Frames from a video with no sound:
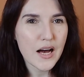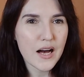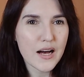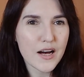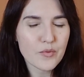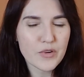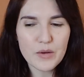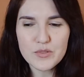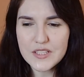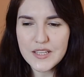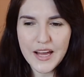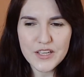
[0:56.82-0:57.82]
Uh, when I
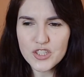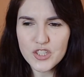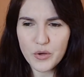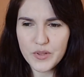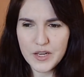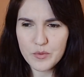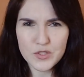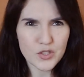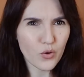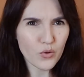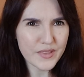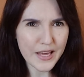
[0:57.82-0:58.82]
was little, I didn't know that it was
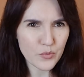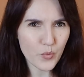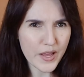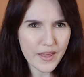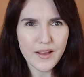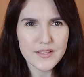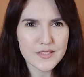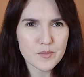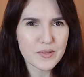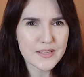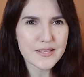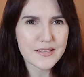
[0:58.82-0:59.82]
called that way. I
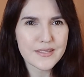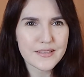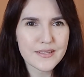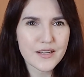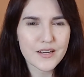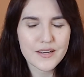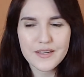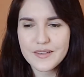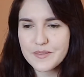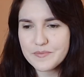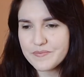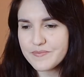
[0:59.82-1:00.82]
simply,
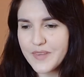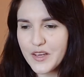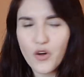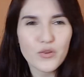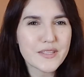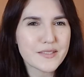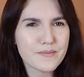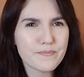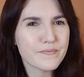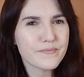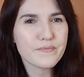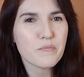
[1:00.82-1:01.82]
uh, I called it
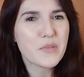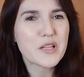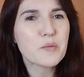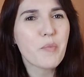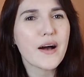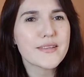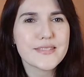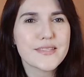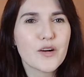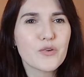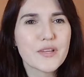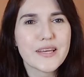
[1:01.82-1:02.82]
milk
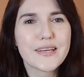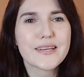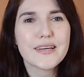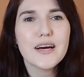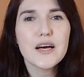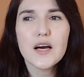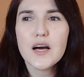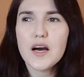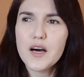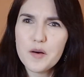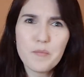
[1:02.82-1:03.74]
pasta, or like uh,